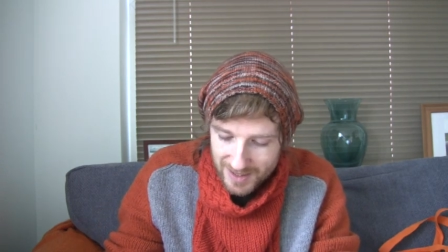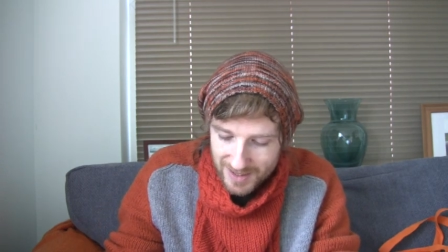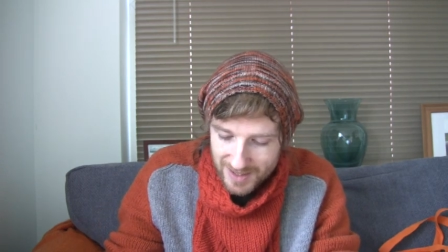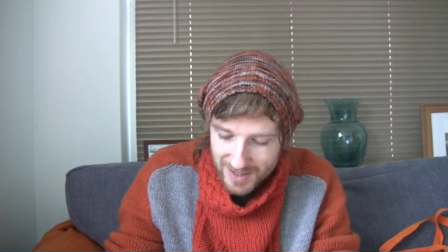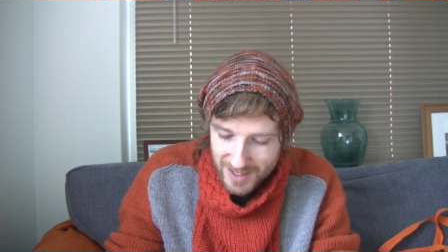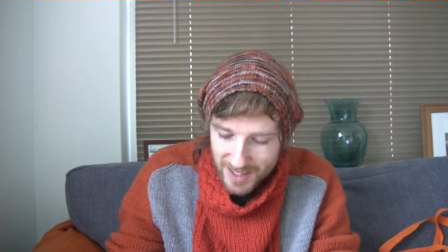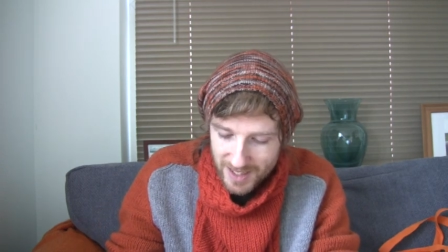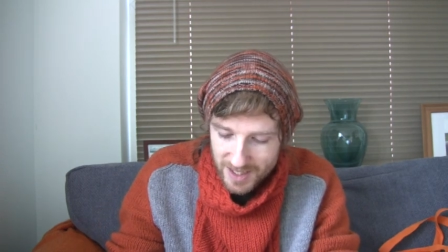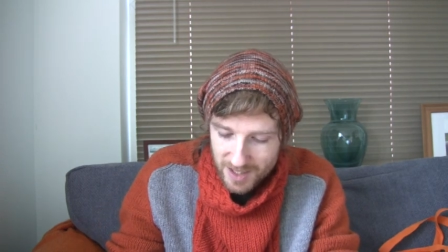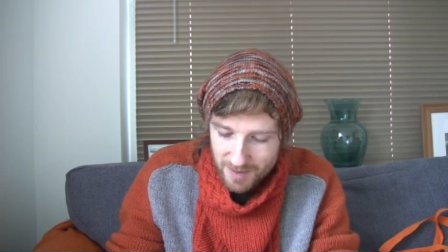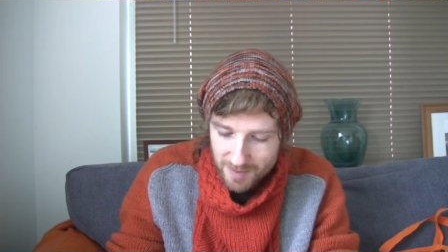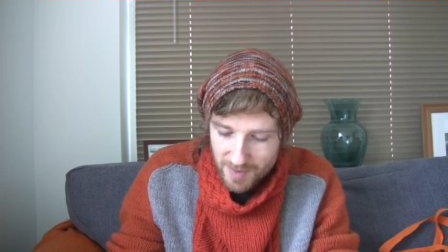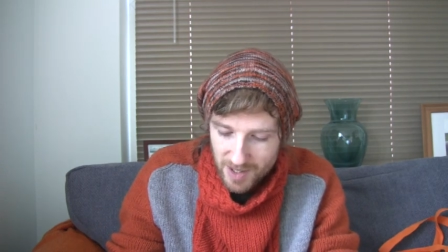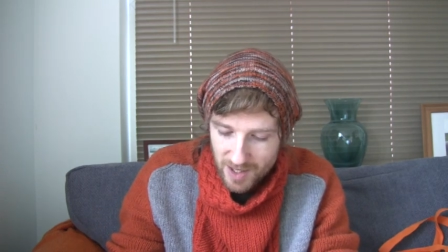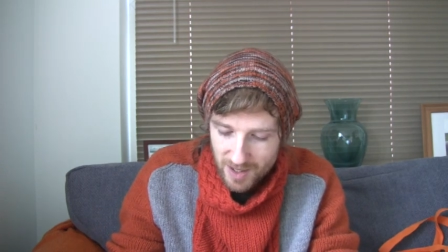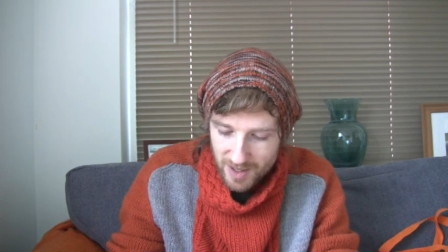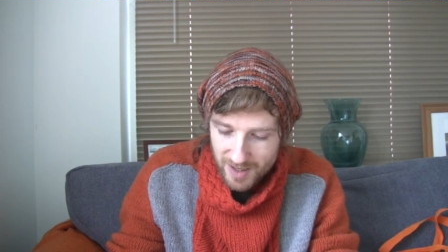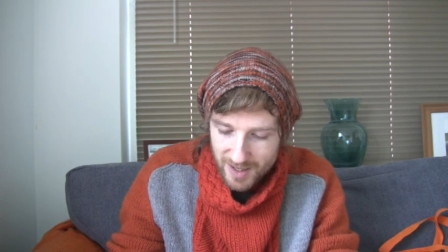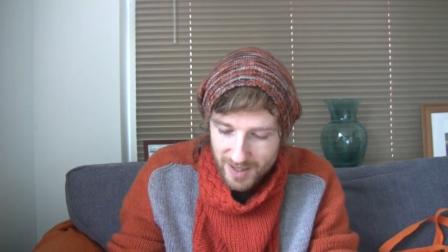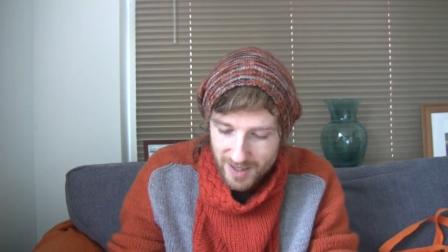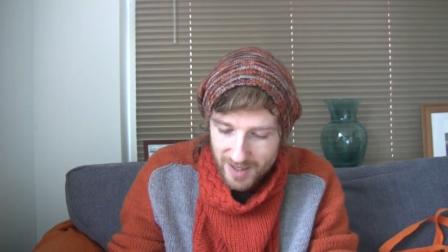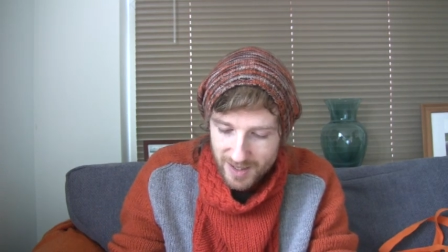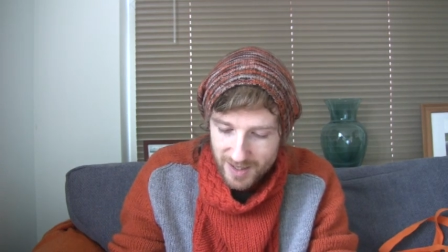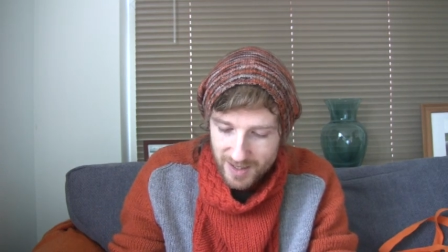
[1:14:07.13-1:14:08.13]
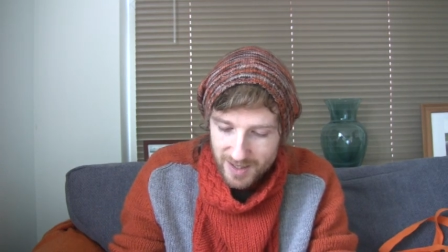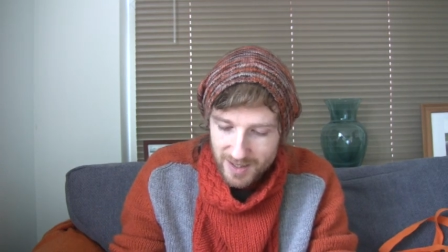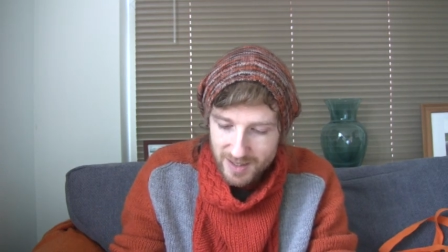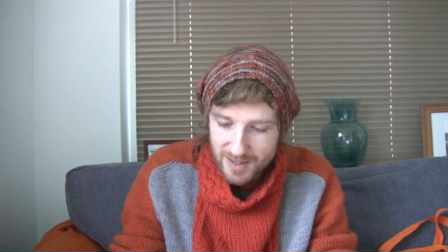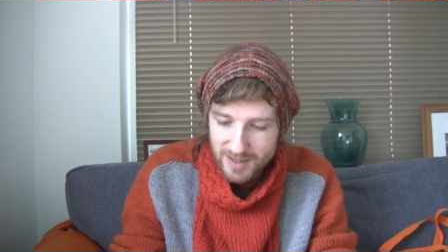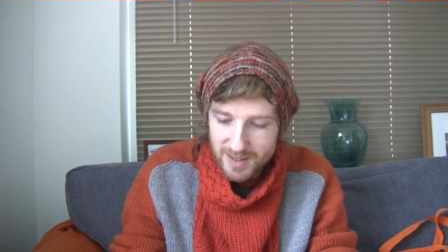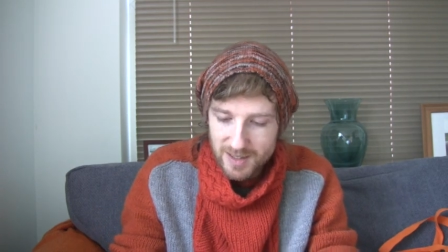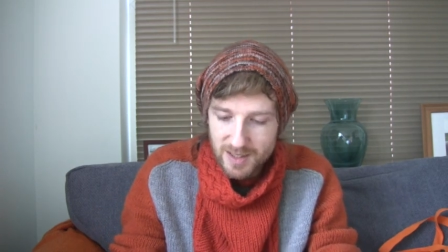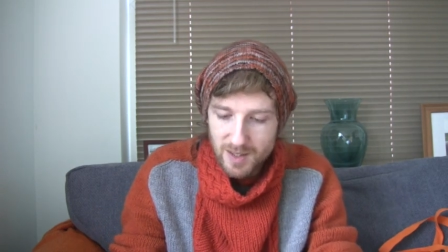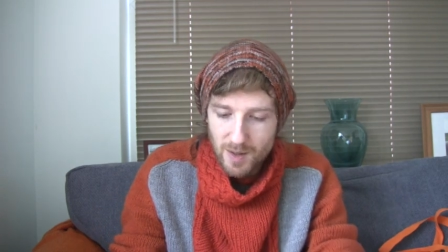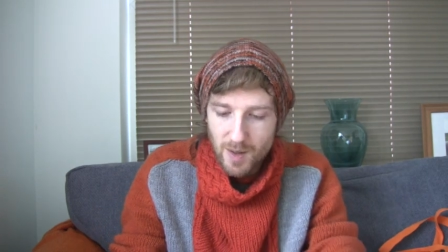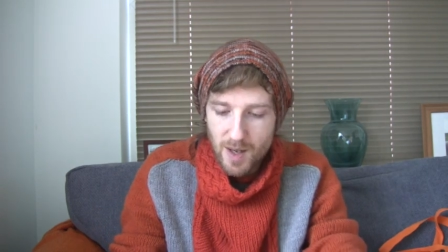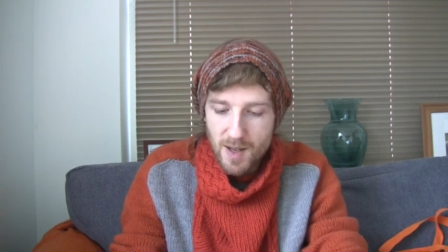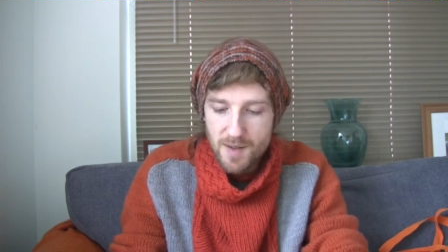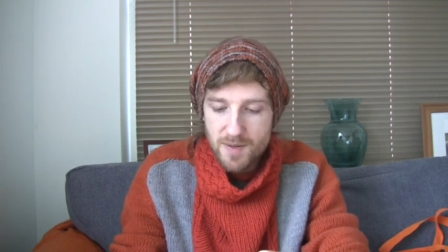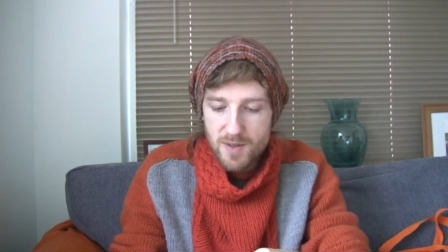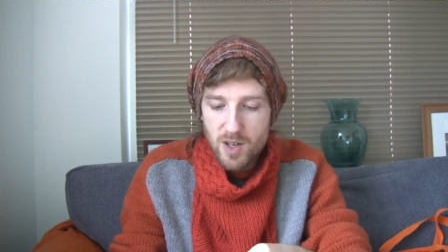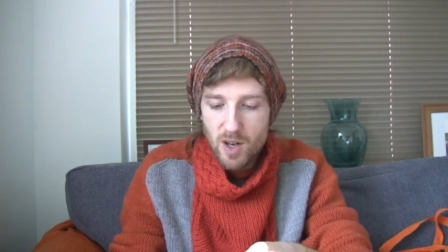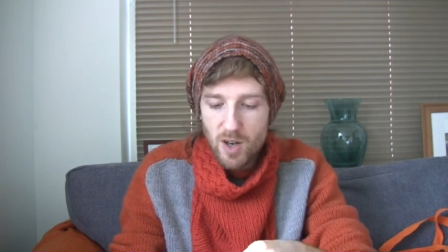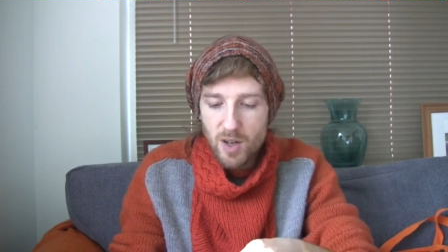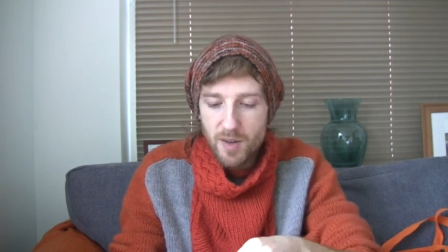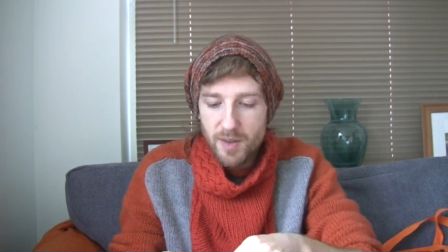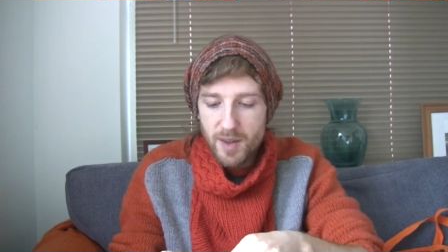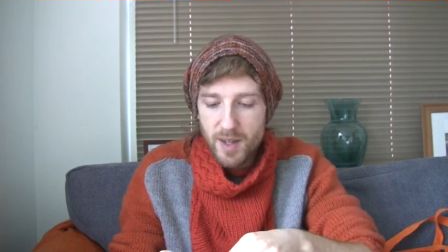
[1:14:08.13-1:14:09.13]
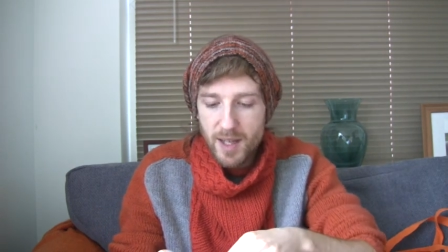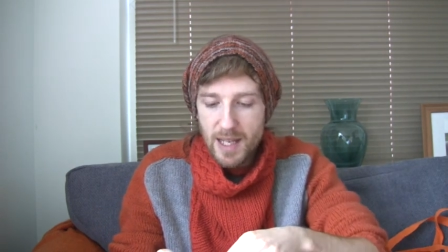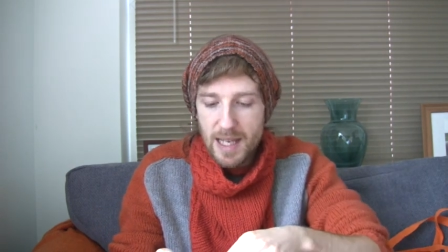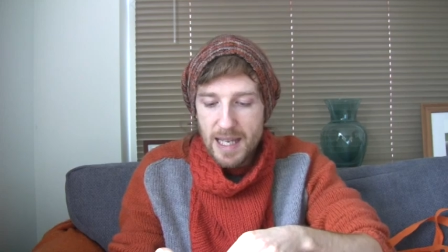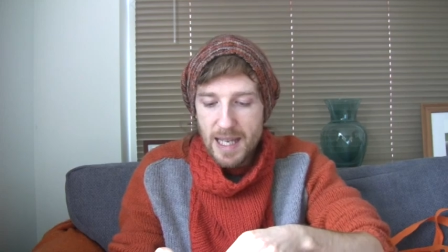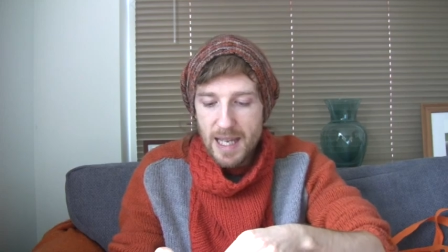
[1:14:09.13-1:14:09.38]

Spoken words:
stitch markers. So I've got